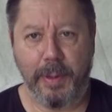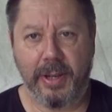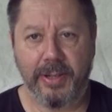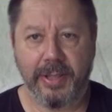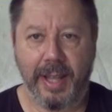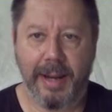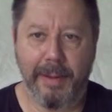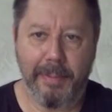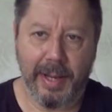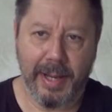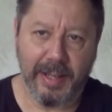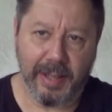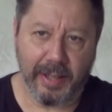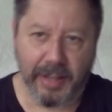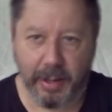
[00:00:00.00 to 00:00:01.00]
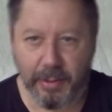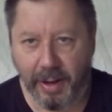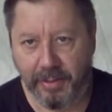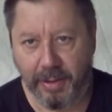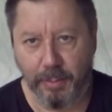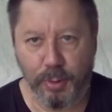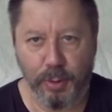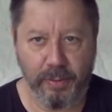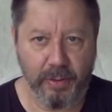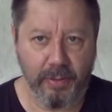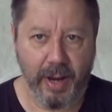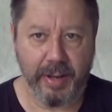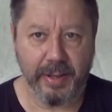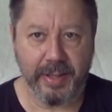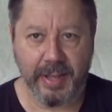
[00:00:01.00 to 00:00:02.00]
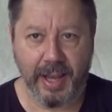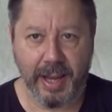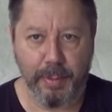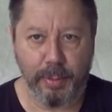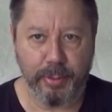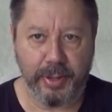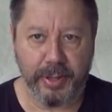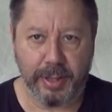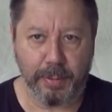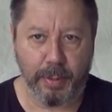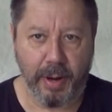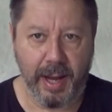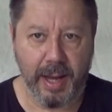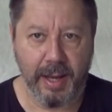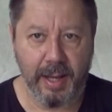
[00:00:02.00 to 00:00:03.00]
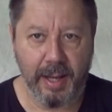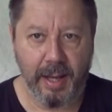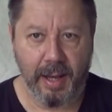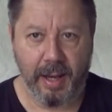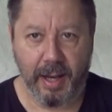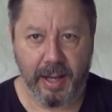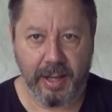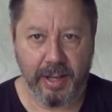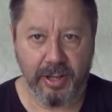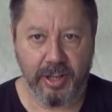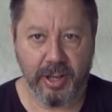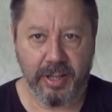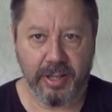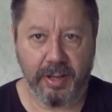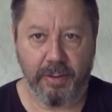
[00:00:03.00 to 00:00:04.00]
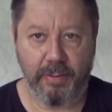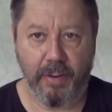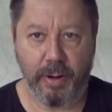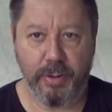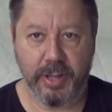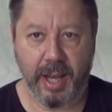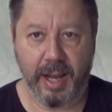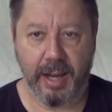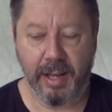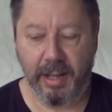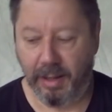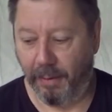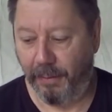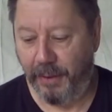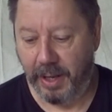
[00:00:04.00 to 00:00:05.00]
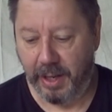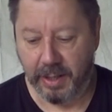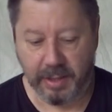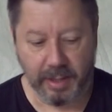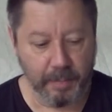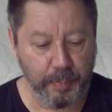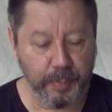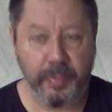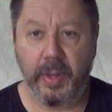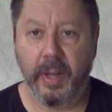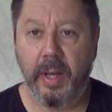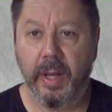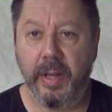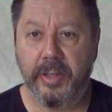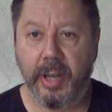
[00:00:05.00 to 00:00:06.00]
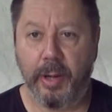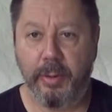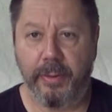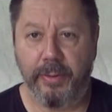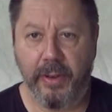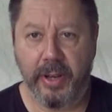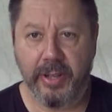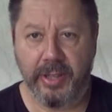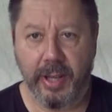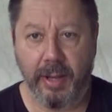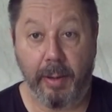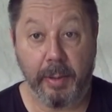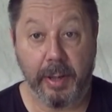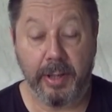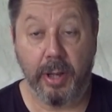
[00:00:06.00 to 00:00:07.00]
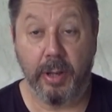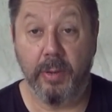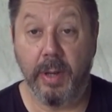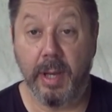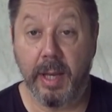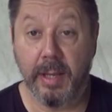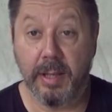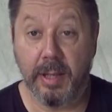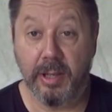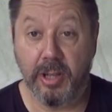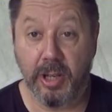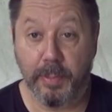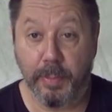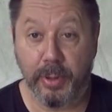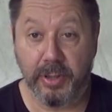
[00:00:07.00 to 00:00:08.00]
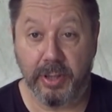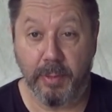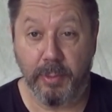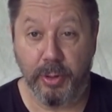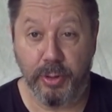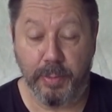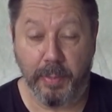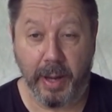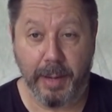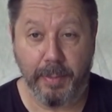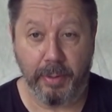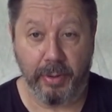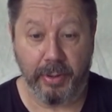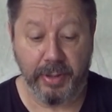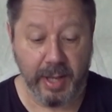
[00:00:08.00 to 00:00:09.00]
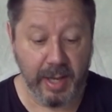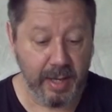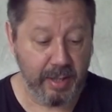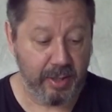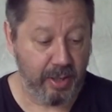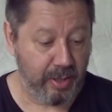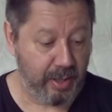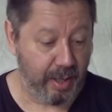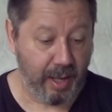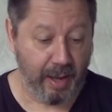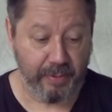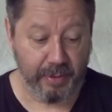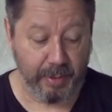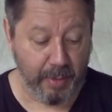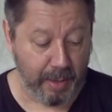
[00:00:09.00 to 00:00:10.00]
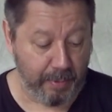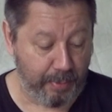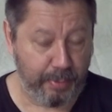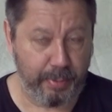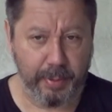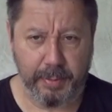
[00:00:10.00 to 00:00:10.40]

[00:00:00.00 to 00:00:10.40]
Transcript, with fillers: because then it means I don't have to move around the table to spray. I can just rotate the figures. So the first thing I'm going to do is just put some newspaper on these just to cover them up.